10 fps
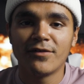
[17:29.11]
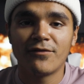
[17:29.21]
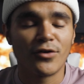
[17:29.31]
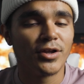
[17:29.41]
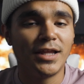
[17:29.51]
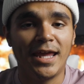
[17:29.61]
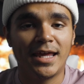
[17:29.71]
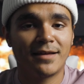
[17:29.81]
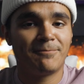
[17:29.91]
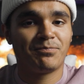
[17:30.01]
for like,
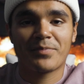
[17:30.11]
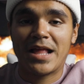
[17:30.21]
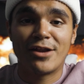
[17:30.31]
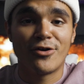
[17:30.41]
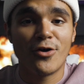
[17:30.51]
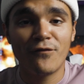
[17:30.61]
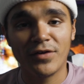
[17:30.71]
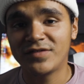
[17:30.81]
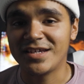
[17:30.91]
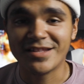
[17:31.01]
I don't know,
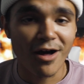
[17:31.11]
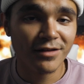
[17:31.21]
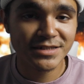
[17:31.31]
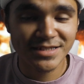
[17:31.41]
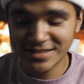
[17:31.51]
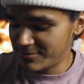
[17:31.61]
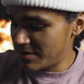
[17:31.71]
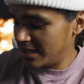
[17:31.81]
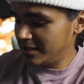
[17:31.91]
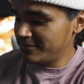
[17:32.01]
$15 to somebody.